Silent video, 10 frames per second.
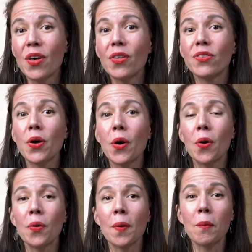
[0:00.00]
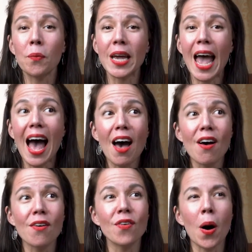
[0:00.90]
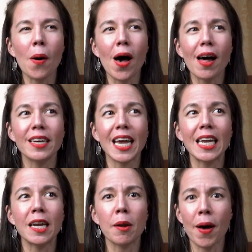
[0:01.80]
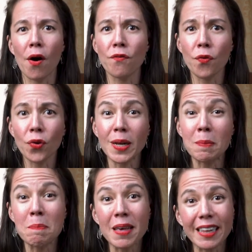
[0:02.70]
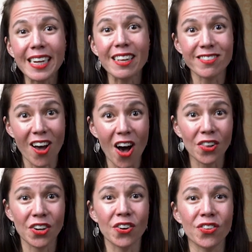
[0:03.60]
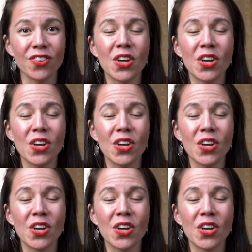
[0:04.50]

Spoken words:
So we have allocated about $40 million to